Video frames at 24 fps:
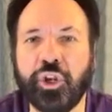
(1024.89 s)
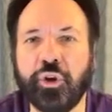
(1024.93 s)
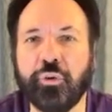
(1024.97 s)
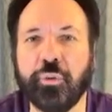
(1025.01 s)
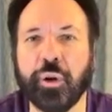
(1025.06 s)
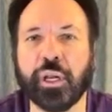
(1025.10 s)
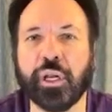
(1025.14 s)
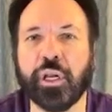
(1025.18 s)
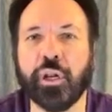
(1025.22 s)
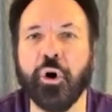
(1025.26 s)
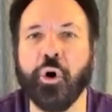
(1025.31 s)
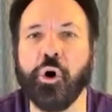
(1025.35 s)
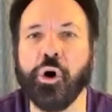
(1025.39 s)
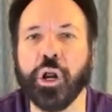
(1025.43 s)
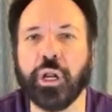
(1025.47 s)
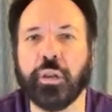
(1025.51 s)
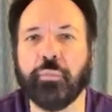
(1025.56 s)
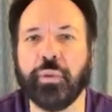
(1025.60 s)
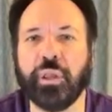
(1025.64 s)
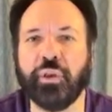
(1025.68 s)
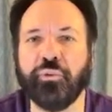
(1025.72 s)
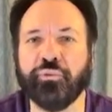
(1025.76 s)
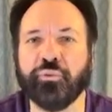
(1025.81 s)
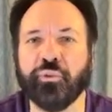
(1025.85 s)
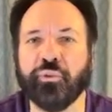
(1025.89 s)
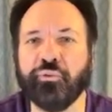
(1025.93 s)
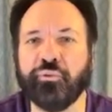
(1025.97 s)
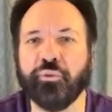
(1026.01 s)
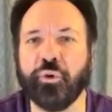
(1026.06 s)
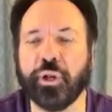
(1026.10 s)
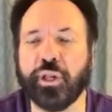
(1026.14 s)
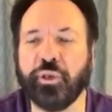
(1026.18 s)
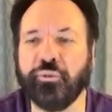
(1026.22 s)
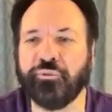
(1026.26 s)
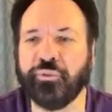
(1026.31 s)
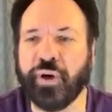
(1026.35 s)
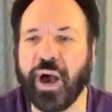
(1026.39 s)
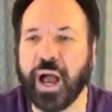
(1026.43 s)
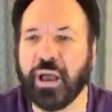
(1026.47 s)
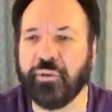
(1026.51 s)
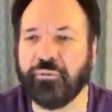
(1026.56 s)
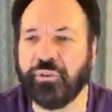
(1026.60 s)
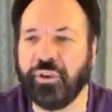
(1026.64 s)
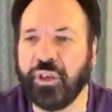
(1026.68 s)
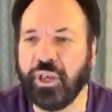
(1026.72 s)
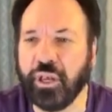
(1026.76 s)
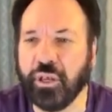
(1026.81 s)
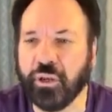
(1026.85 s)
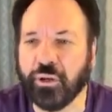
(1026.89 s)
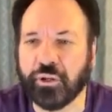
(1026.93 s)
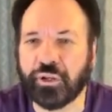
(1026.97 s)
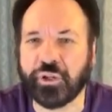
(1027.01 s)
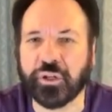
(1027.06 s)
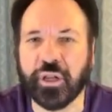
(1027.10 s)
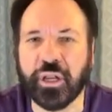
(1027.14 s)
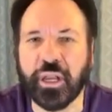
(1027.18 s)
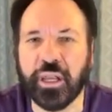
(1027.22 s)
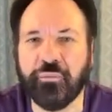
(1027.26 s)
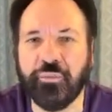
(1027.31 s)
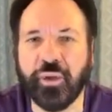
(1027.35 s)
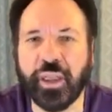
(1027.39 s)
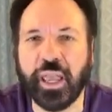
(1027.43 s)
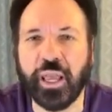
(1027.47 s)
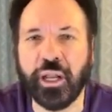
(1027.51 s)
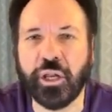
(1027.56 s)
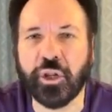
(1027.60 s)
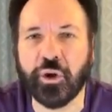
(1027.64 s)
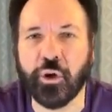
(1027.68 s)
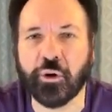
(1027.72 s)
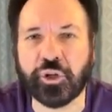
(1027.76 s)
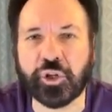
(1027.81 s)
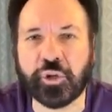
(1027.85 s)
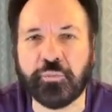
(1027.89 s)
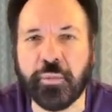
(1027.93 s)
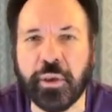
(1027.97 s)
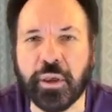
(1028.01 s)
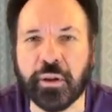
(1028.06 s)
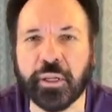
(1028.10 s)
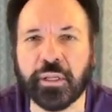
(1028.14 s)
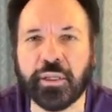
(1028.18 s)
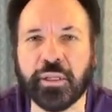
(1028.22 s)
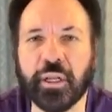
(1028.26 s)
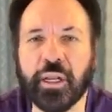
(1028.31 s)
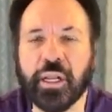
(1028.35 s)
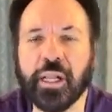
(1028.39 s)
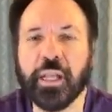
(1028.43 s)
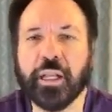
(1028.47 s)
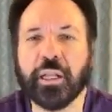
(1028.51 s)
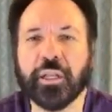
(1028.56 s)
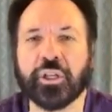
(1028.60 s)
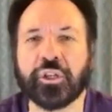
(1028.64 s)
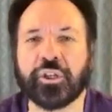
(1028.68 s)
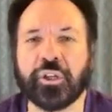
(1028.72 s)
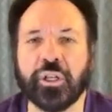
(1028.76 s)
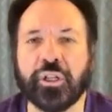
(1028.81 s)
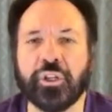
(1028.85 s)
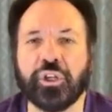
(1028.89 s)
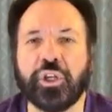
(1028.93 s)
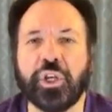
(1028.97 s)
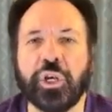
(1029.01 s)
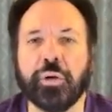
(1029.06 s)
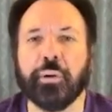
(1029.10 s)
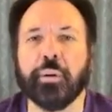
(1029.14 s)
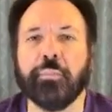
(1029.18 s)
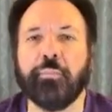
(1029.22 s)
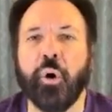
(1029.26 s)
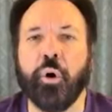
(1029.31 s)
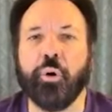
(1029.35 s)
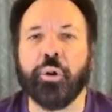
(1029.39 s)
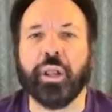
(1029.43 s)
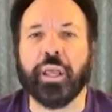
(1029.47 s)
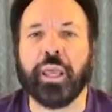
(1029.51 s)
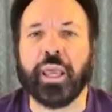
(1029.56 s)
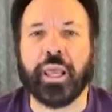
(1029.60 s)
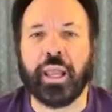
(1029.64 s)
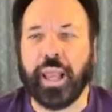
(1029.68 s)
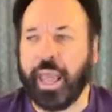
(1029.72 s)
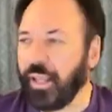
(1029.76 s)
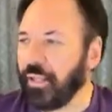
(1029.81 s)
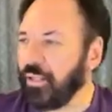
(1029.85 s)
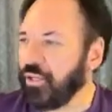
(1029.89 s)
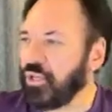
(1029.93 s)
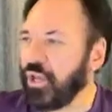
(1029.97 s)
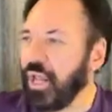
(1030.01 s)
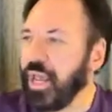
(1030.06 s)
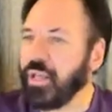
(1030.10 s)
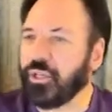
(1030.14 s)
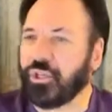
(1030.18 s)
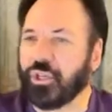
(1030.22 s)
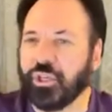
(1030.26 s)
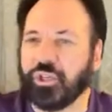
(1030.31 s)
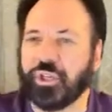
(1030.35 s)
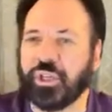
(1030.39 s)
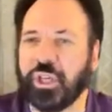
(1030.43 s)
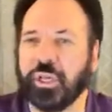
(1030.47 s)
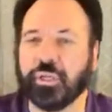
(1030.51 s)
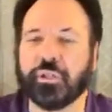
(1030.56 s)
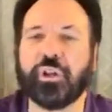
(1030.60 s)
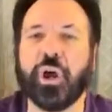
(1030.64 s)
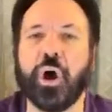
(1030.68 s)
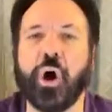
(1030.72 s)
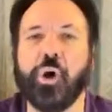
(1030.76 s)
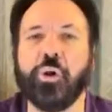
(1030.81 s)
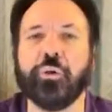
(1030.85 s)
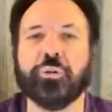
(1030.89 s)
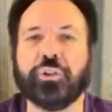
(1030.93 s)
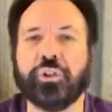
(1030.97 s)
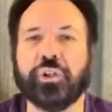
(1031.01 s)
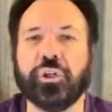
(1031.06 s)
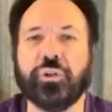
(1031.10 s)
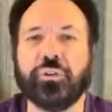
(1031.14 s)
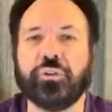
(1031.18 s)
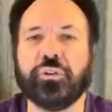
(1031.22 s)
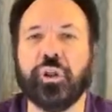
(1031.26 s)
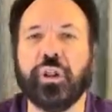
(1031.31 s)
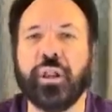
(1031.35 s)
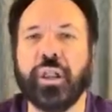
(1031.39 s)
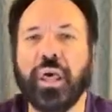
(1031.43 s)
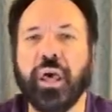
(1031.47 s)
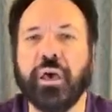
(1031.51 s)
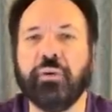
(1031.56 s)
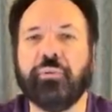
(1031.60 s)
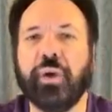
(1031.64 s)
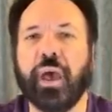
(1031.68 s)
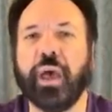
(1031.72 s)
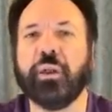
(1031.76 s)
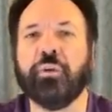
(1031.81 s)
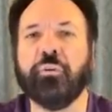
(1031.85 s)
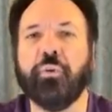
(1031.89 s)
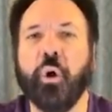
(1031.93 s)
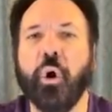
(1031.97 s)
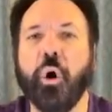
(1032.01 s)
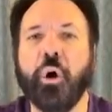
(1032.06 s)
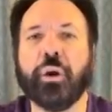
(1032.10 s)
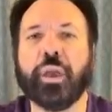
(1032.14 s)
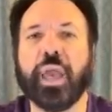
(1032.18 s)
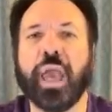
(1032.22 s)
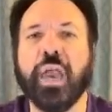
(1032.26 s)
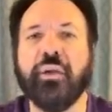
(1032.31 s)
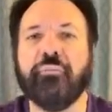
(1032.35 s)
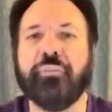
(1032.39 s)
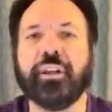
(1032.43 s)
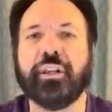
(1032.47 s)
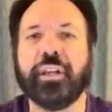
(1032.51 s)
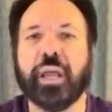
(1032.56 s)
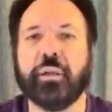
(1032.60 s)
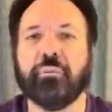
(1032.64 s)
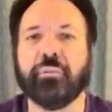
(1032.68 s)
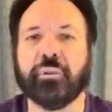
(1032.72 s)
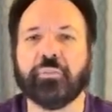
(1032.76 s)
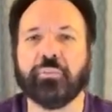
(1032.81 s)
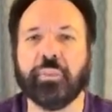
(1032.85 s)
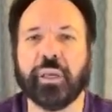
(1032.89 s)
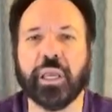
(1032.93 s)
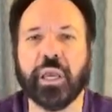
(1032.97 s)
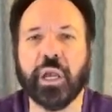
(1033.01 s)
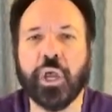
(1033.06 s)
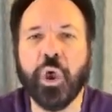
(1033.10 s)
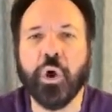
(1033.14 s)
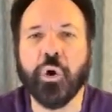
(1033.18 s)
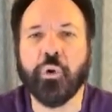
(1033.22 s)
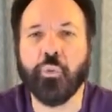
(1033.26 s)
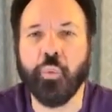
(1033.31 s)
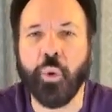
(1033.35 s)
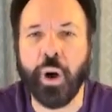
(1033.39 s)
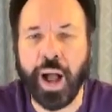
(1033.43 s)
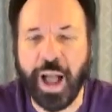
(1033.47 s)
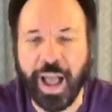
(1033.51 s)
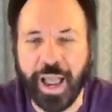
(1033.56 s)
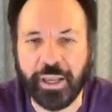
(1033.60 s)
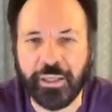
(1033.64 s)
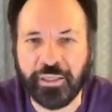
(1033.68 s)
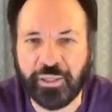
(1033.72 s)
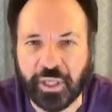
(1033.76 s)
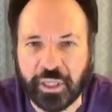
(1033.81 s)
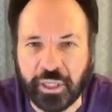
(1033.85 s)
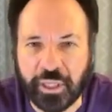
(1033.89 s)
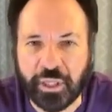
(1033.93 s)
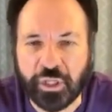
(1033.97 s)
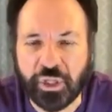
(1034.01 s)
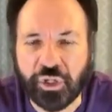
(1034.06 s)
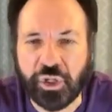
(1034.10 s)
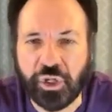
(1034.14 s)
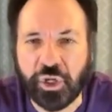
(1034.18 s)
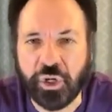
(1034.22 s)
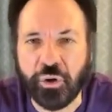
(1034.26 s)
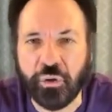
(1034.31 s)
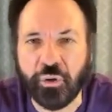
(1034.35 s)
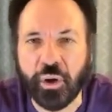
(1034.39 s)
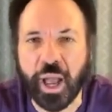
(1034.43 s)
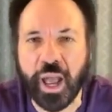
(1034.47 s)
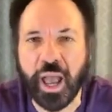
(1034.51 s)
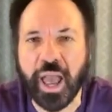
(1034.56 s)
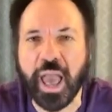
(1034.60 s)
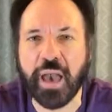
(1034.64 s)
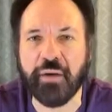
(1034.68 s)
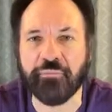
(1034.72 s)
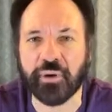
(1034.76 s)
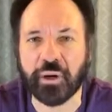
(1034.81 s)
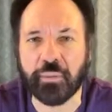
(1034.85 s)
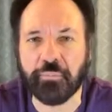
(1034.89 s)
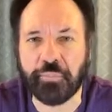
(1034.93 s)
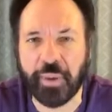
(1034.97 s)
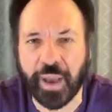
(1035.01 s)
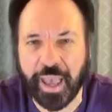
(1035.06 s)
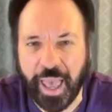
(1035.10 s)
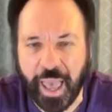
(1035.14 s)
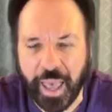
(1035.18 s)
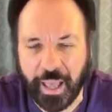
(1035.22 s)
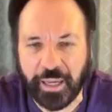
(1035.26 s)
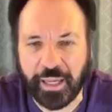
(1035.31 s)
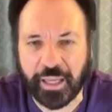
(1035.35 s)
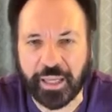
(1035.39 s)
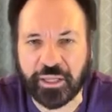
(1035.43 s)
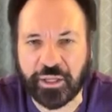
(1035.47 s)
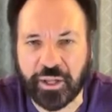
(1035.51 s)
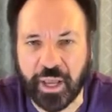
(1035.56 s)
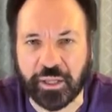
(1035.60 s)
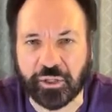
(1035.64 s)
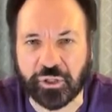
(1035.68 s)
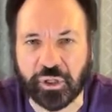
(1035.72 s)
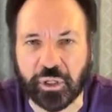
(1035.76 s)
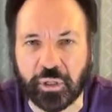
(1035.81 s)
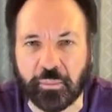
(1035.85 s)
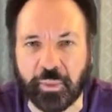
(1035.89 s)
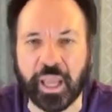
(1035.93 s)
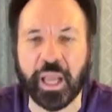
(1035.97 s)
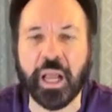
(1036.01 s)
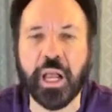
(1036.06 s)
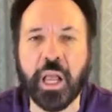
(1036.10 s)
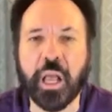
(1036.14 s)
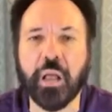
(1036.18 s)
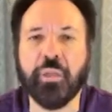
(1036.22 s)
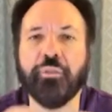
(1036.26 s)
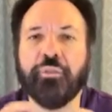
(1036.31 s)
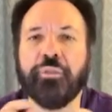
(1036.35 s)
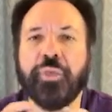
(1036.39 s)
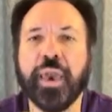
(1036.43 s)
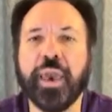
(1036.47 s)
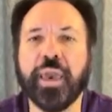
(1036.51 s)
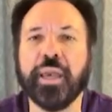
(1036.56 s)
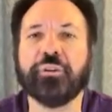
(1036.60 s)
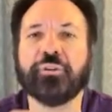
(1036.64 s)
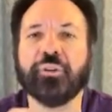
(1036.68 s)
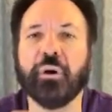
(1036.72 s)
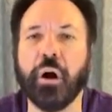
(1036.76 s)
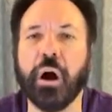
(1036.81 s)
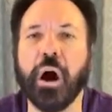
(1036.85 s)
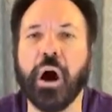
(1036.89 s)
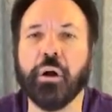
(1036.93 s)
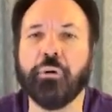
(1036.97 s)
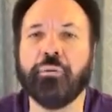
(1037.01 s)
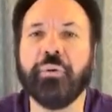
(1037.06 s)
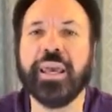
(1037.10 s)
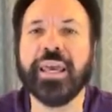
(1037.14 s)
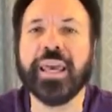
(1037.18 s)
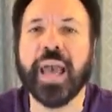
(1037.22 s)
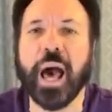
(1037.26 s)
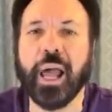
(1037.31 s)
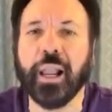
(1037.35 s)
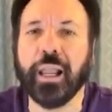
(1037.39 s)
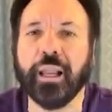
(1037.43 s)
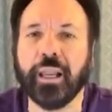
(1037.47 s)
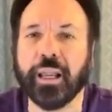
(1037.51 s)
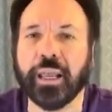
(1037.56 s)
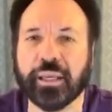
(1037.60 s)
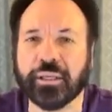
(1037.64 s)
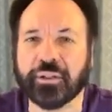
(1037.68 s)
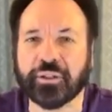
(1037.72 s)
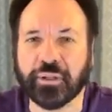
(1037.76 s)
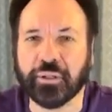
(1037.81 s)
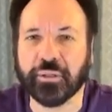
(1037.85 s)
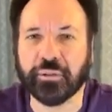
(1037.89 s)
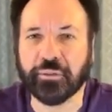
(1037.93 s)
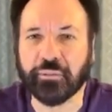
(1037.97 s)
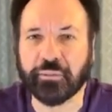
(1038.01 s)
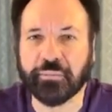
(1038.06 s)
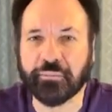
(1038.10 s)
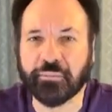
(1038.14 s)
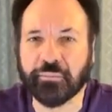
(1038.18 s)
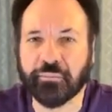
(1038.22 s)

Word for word: You ignored me for 45 years living in your spirit since you were born again. And Jesus here told you to live and walk every day with me. Why didn't you ever pay any attention to me? These are realities.